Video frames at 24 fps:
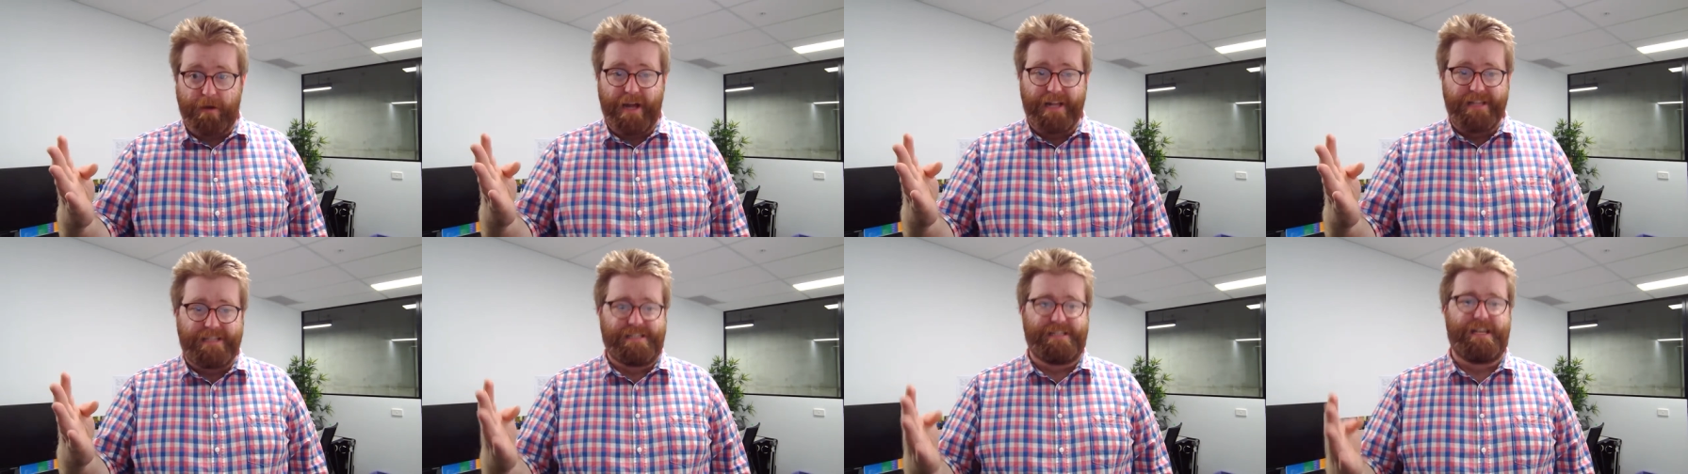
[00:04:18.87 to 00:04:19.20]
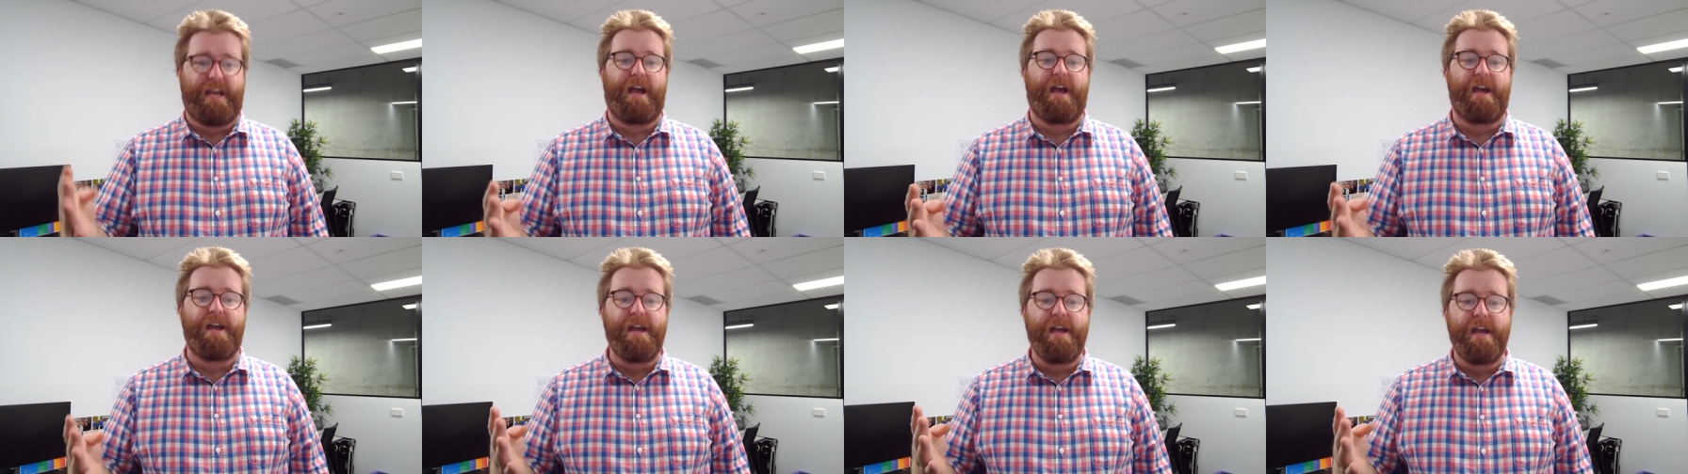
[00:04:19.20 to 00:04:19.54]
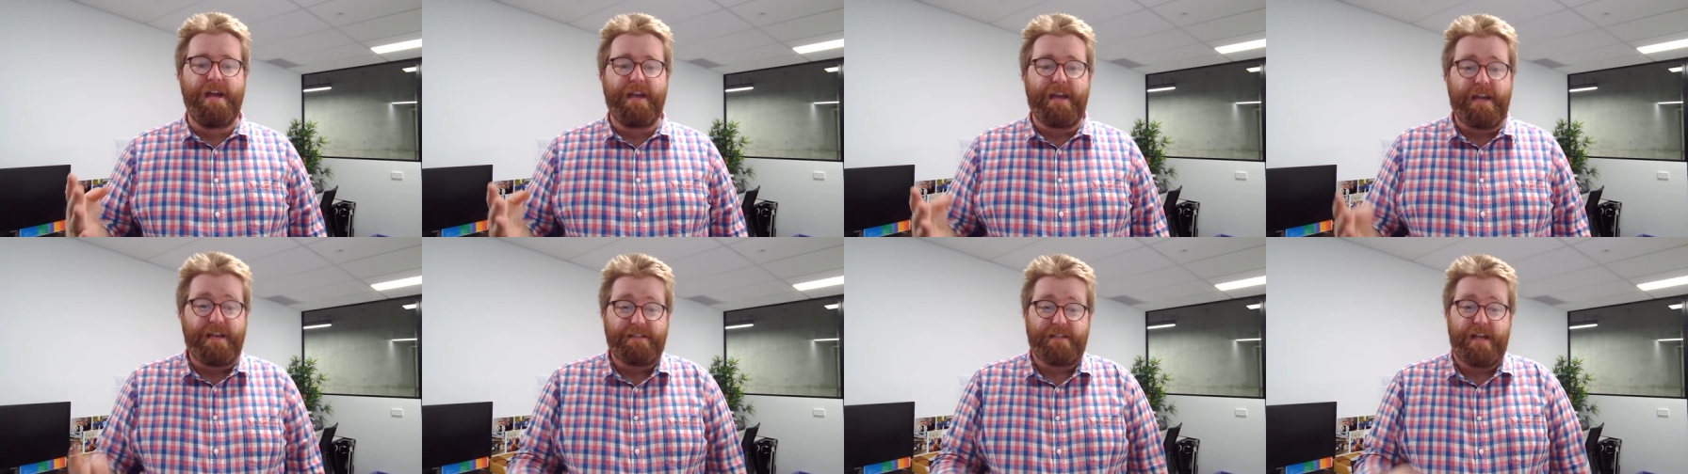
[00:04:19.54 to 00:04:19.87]
I'd say
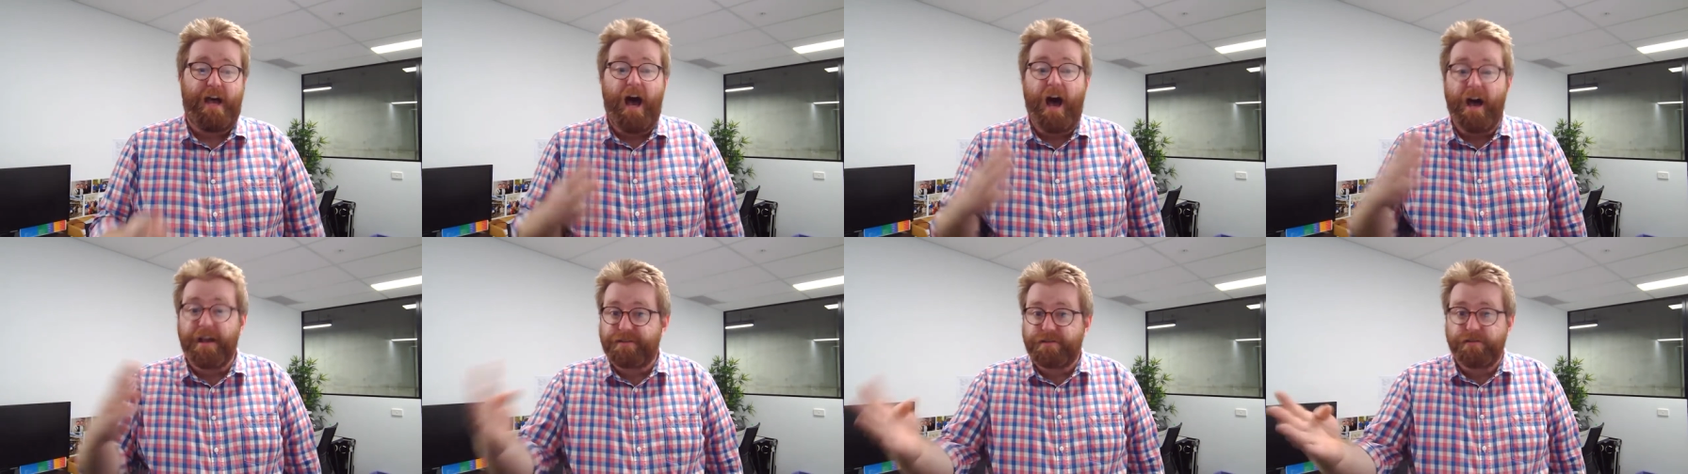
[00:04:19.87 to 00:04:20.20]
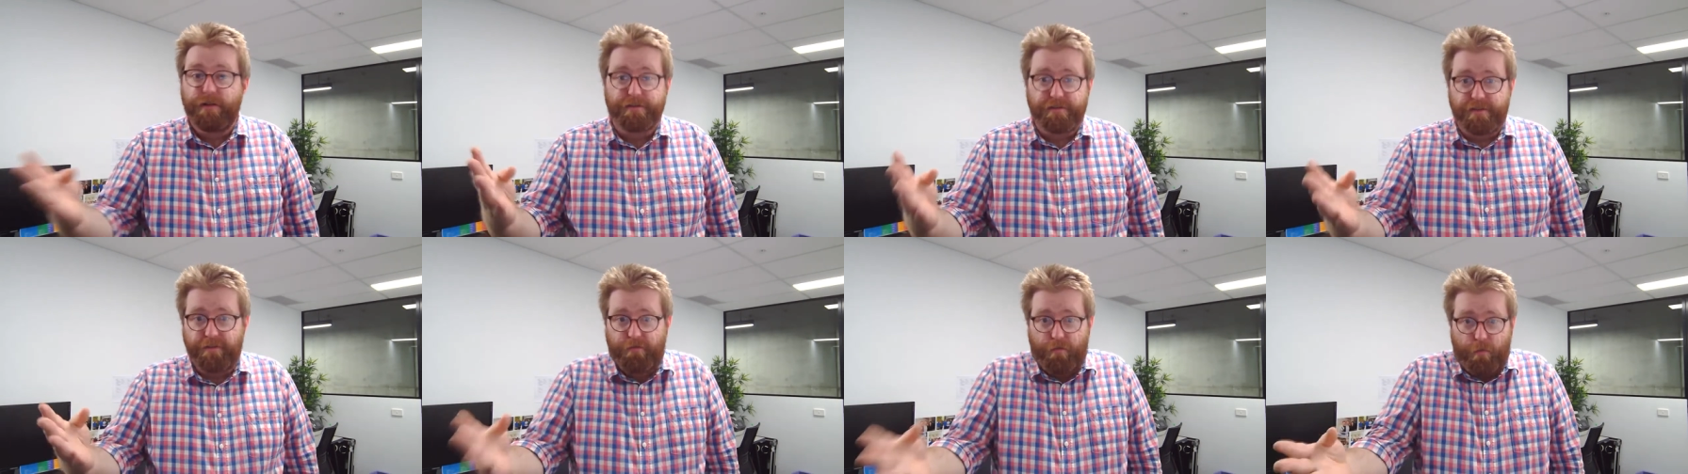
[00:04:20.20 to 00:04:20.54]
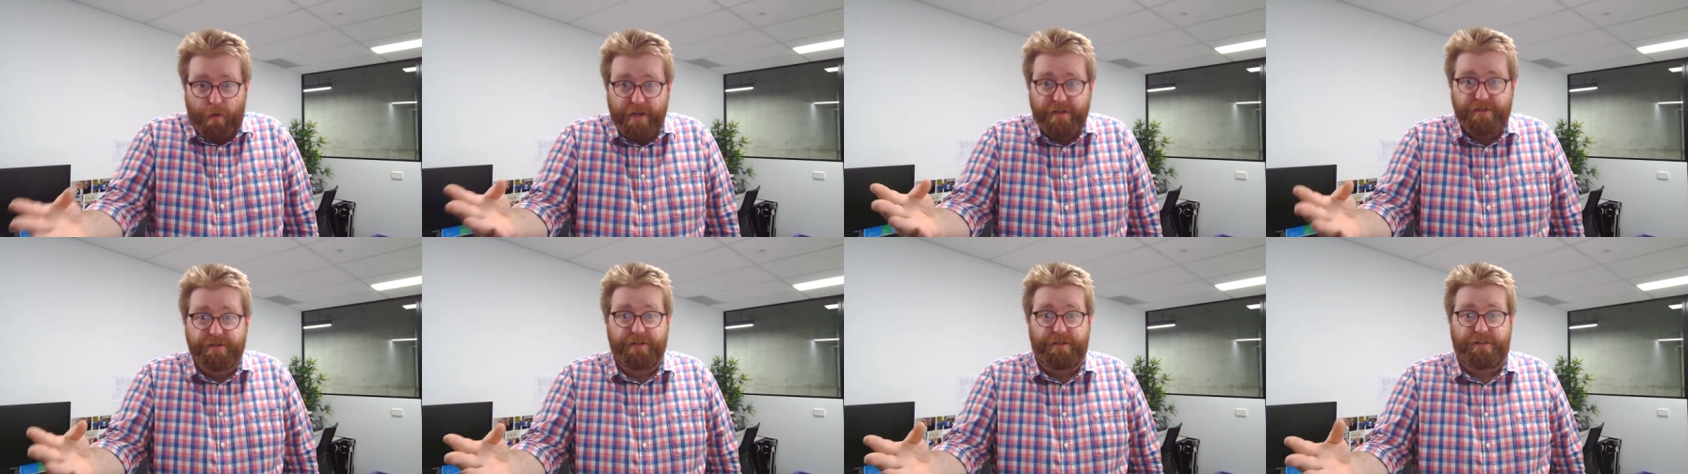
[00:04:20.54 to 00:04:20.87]
is ask lots of
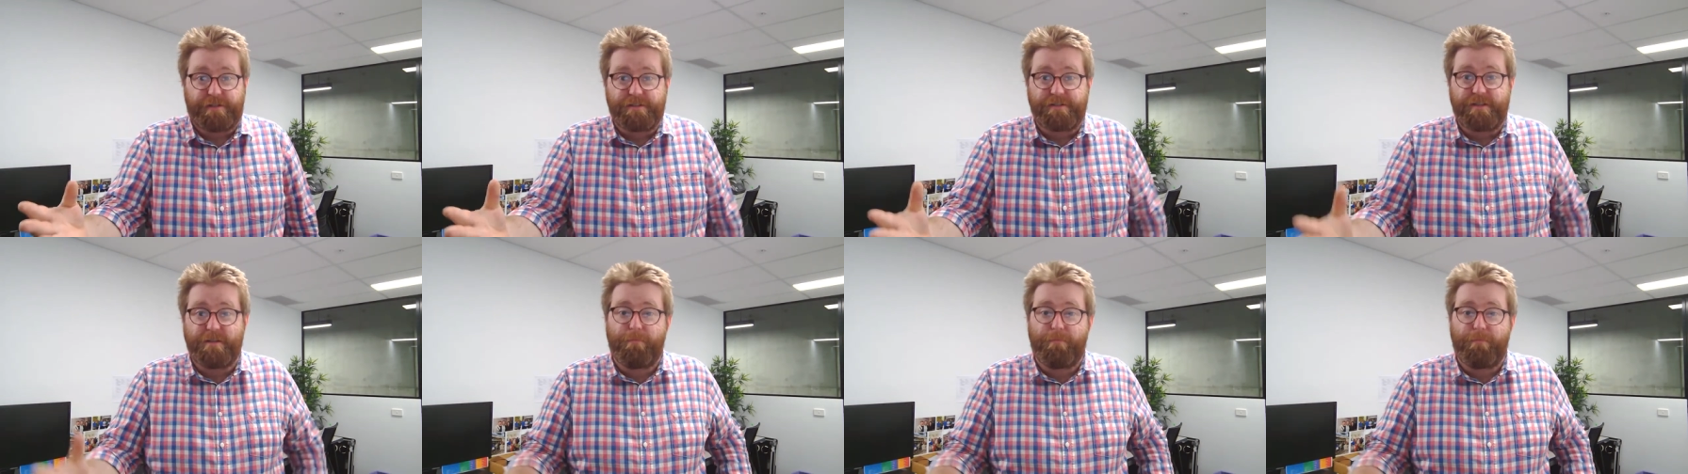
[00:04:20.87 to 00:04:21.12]
questions.